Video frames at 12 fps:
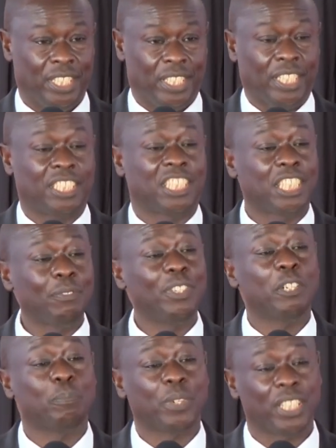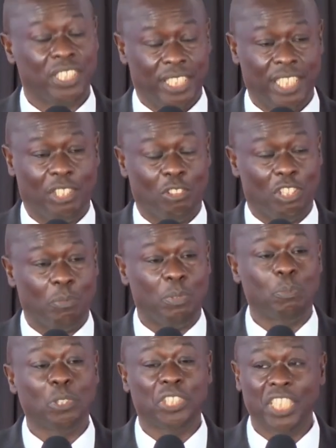that 70% of the
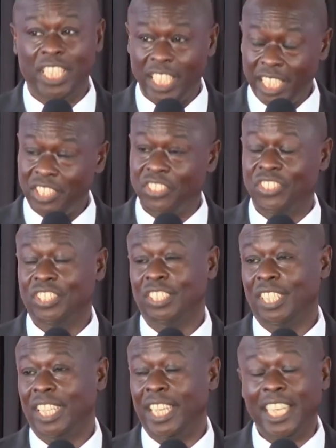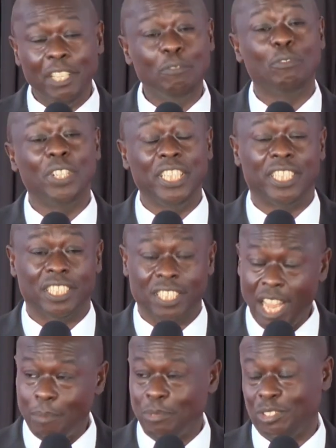people she leads live in the
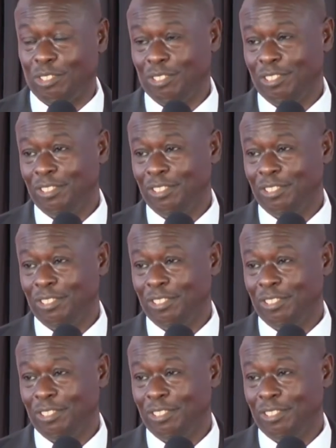slums.